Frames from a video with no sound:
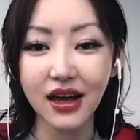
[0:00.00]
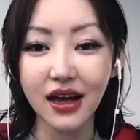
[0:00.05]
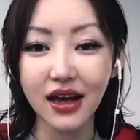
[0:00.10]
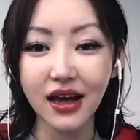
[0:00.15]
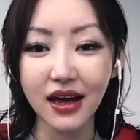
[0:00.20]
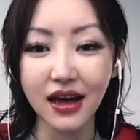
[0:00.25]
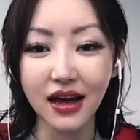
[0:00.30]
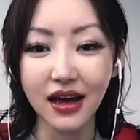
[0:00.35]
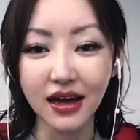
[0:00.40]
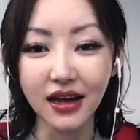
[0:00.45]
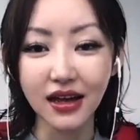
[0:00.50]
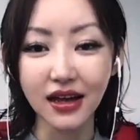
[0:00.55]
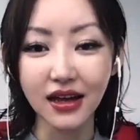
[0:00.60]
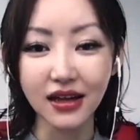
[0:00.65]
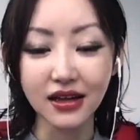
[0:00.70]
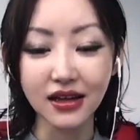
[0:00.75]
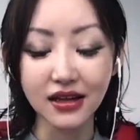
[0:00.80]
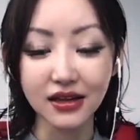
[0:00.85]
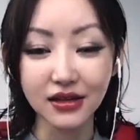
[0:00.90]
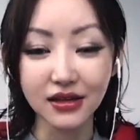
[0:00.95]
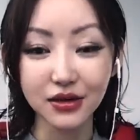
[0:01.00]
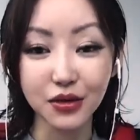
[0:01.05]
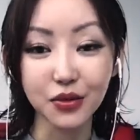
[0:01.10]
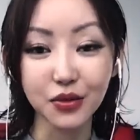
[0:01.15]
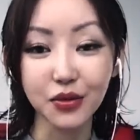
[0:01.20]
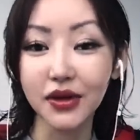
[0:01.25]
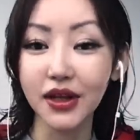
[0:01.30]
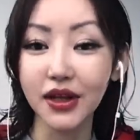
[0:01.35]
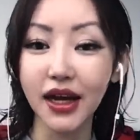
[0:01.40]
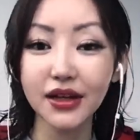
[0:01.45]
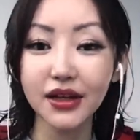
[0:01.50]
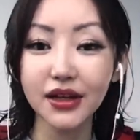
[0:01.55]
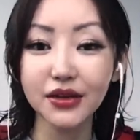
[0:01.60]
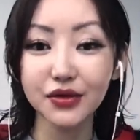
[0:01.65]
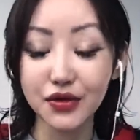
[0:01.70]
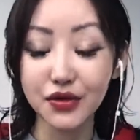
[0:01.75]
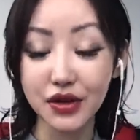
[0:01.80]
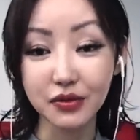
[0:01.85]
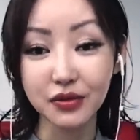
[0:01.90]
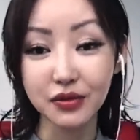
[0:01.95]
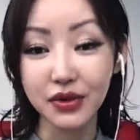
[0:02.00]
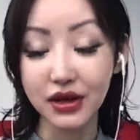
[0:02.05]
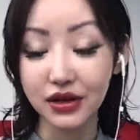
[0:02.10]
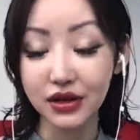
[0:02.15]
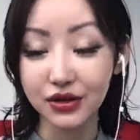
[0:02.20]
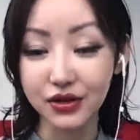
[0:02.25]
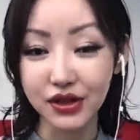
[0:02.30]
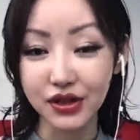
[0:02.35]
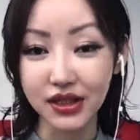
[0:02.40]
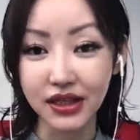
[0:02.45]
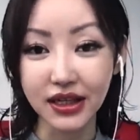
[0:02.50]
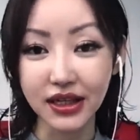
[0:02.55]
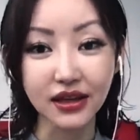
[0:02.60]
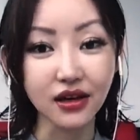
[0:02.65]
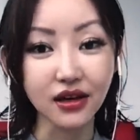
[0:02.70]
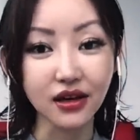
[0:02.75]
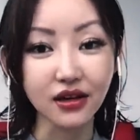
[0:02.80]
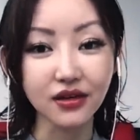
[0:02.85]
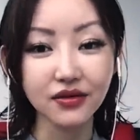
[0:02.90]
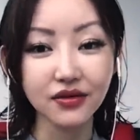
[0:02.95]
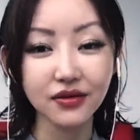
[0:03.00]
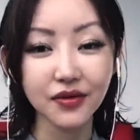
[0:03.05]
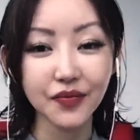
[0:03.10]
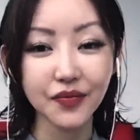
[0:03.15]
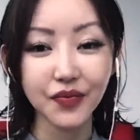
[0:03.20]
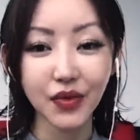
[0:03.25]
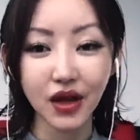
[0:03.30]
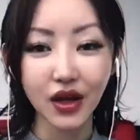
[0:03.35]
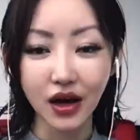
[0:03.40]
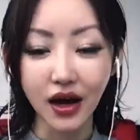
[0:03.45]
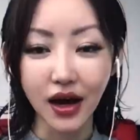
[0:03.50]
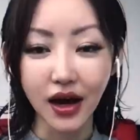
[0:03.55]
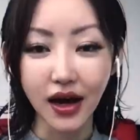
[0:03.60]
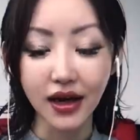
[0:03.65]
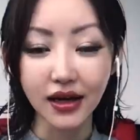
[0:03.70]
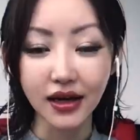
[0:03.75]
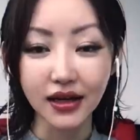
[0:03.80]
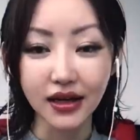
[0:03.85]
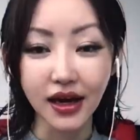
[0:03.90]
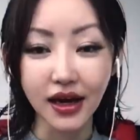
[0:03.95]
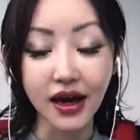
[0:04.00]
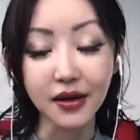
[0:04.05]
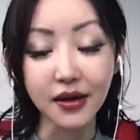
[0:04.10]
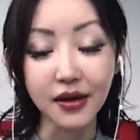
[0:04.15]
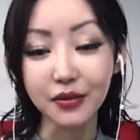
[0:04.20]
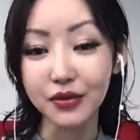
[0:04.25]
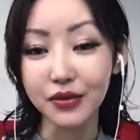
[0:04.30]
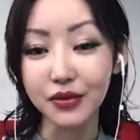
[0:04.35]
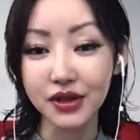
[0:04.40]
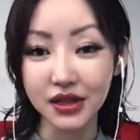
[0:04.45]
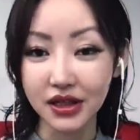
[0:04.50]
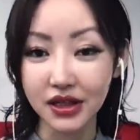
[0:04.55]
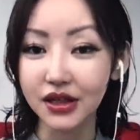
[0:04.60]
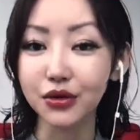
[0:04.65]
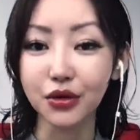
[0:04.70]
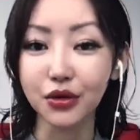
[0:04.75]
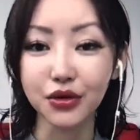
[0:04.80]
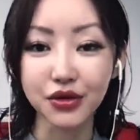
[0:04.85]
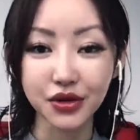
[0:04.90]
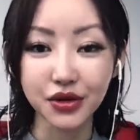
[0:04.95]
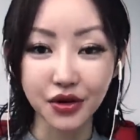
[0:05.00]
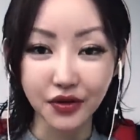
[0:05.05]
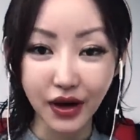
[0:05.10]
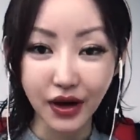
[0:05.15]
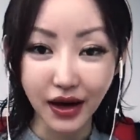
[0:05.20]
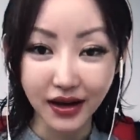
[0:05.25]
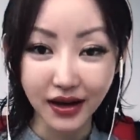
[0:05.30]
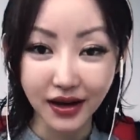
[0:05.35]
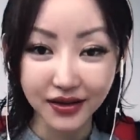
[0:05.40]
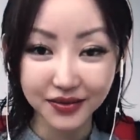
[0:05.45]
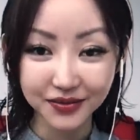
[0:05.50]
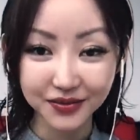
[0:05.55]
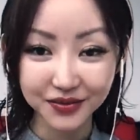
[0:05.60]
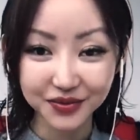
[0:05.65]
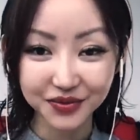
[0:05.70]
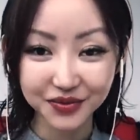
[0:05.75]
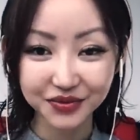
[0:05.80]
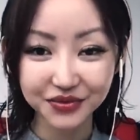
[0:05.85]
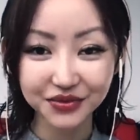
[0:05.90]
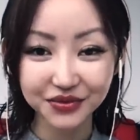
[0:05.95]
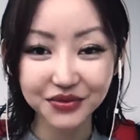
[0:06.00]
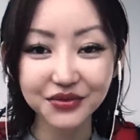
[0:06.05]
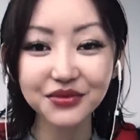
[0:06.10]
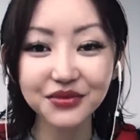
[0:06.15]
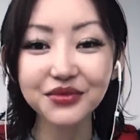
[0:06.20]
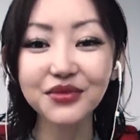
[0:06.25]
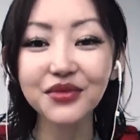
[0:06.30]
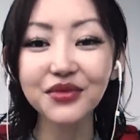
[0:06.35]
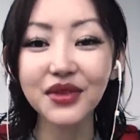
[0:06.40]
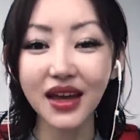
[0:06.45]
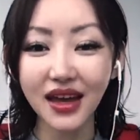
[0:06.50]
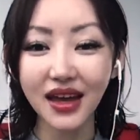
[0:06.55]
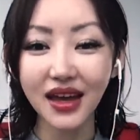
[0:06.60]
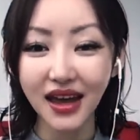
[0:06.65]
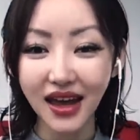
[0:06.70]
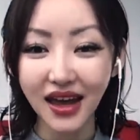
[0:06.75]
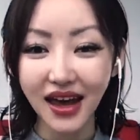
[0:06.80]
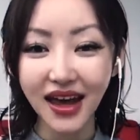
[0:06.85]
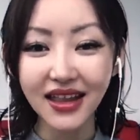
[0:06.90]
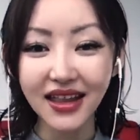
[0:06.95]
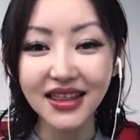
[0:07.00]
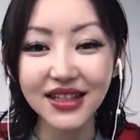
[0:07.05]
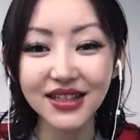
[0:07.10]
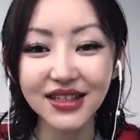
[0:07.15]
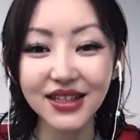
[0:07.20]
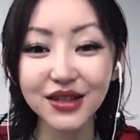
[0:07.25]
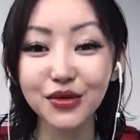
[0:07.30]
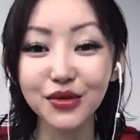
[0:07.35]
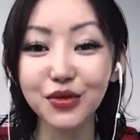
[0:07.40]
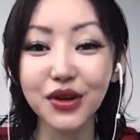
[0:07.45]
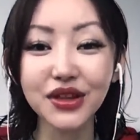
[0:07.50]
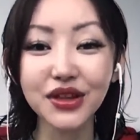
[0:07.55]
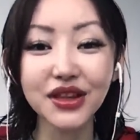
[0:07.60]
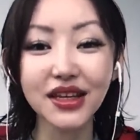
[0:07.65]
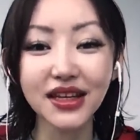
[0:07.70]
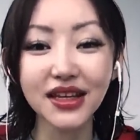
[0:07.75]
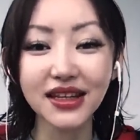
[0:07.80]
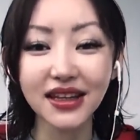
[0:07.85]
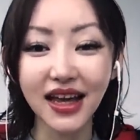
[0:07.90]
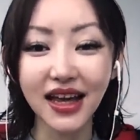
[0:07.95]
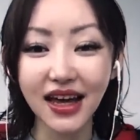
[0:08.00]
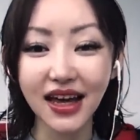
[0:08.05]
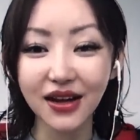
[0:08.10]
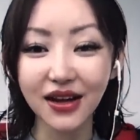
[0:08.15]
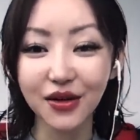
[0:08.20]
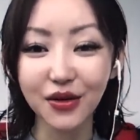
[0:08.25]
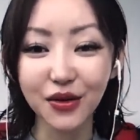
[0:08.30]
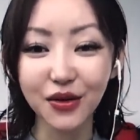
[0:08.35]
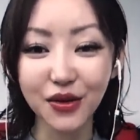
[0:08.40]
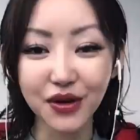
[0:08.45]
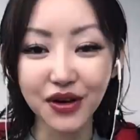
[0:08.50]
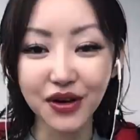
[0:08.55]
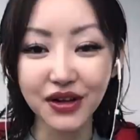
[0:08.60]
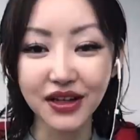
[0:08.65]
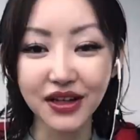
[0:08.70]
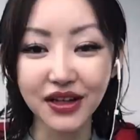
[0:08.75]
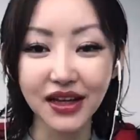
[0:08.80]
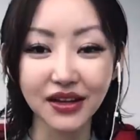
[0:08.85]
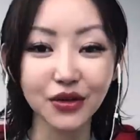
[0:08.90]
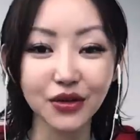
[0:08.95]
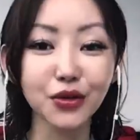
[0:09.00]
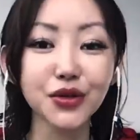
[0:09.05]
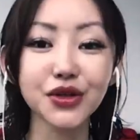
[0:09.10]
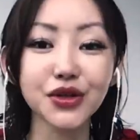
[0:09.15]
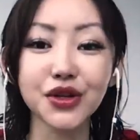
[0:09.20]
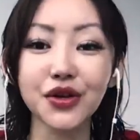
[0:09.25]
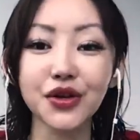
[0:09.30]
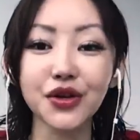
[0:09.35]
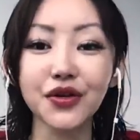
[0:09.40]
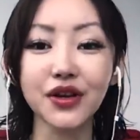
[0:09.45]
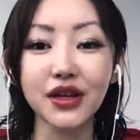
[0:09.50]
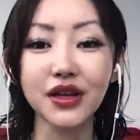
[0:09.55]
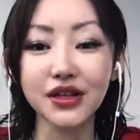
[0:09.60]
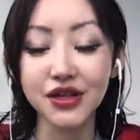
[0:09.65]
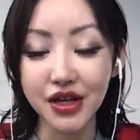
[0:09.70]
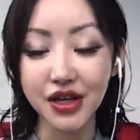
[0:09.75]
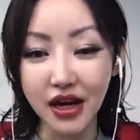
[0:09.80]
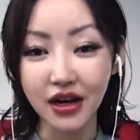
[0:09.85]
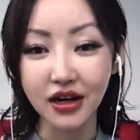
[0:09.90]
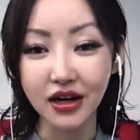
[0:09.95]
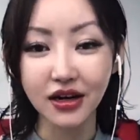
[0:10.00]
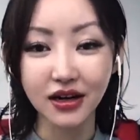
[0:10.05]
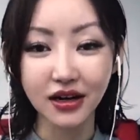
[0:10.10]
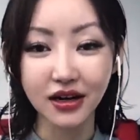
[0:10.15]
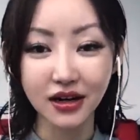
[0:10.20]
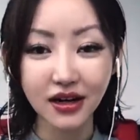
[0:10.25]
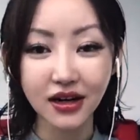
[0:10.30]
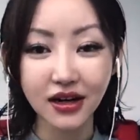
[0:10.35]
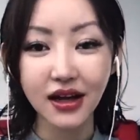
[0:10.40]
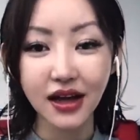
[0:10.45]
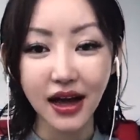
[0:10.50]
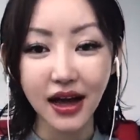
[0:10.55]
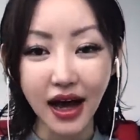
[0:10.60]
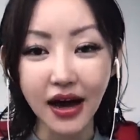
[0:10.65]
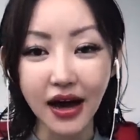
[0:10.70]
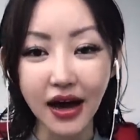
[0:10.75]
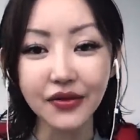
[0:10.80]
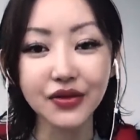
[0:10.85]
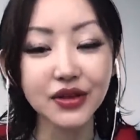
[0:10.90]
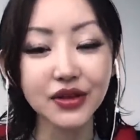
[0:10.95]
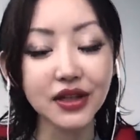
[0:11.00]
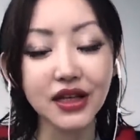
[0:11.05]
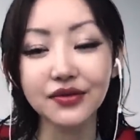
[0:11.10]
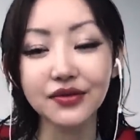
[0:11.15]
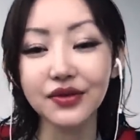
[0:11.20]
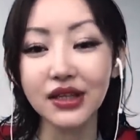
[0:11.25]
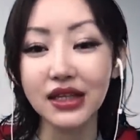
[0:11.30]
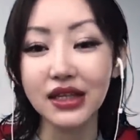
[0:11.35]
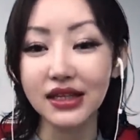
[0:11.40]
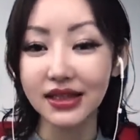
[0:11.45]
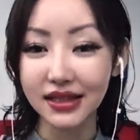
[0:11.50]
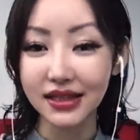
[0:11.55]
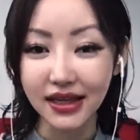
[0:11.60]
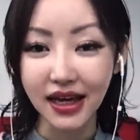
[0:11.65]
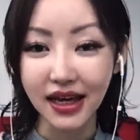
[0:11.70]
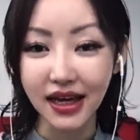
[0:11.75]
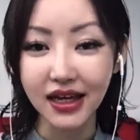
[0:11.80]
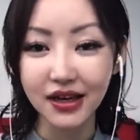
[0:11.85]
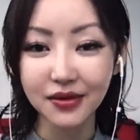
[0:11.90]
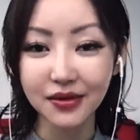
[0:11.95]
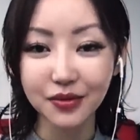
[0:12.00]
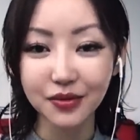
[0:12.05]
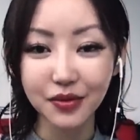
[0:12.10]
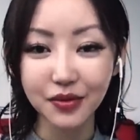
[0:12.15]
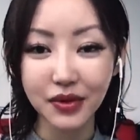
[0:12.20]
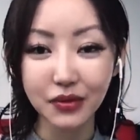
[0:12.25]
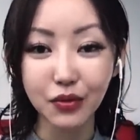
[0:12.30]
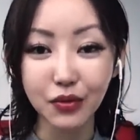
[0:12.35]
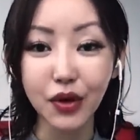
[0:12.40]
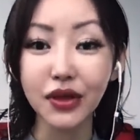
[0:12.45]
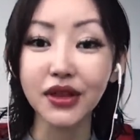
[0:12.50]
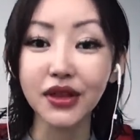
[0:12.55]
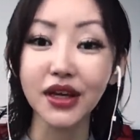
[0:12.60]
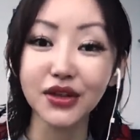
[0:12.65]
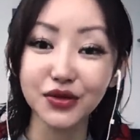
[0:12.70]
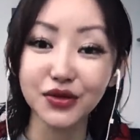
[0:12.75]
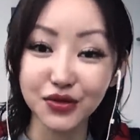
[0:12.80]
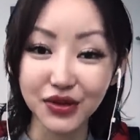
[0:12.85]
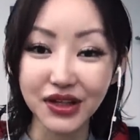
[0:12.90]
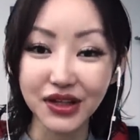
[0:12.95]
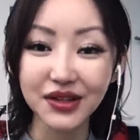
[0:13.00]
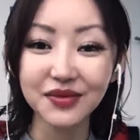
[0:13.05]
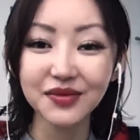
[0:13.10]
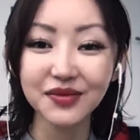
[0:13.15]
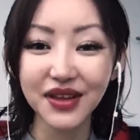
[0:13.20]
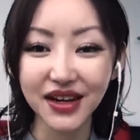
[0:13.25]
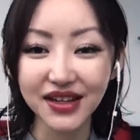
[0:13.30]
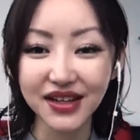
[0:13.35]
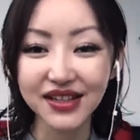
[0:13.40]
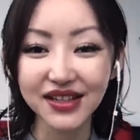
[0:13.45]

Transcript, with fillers: And so when I dream, interestingly enough, I am still in North Korea. And this is the one thing that or that North Koreans share. After they even escape, when they dream, they are